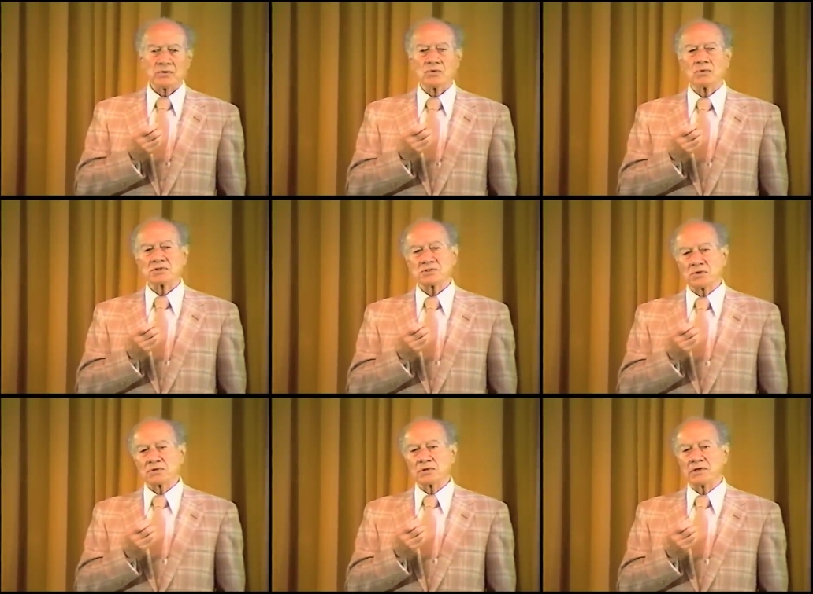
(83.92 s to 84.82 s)
who was
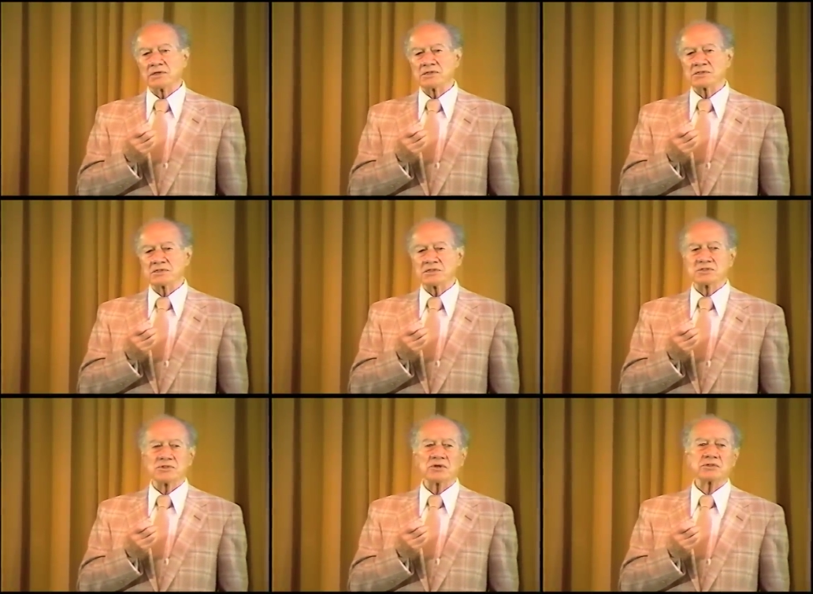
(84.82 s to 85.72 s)
not only his,
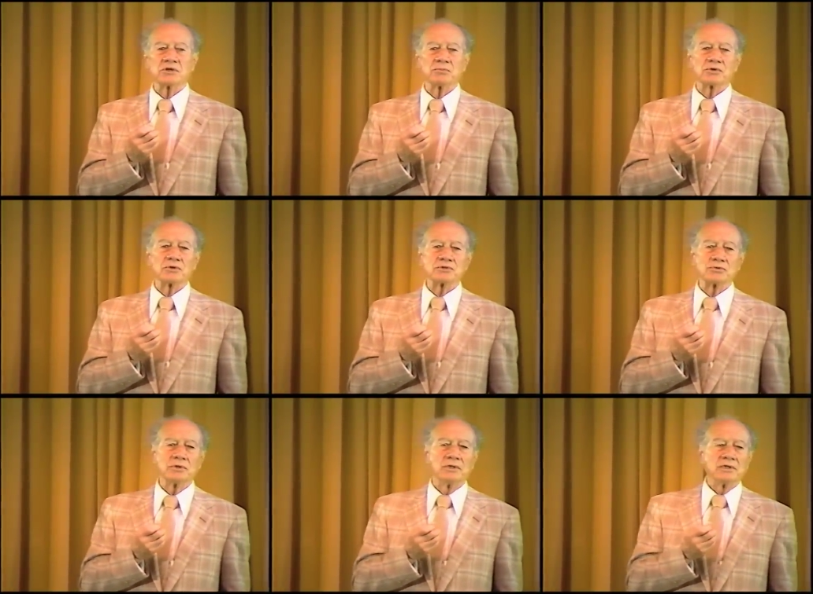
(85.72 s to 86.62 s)
his doctor, but
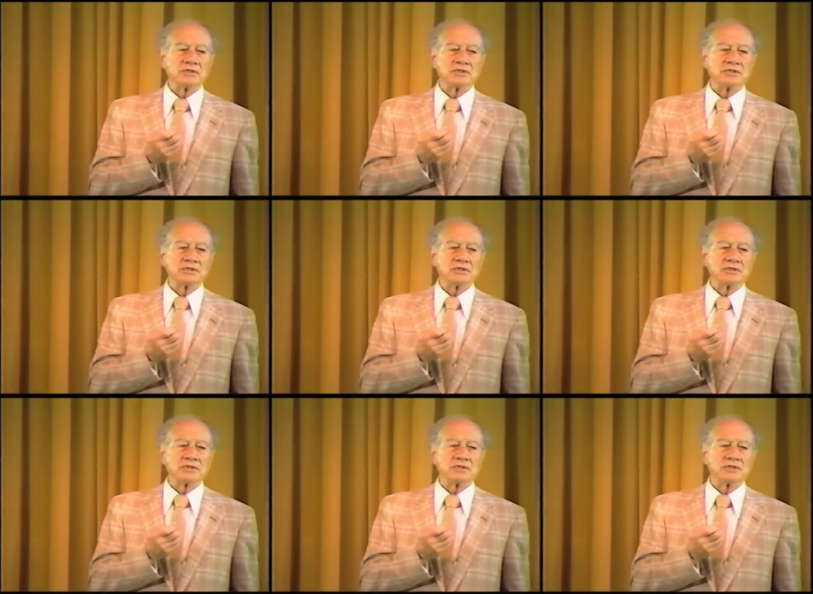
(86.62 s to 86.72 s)
also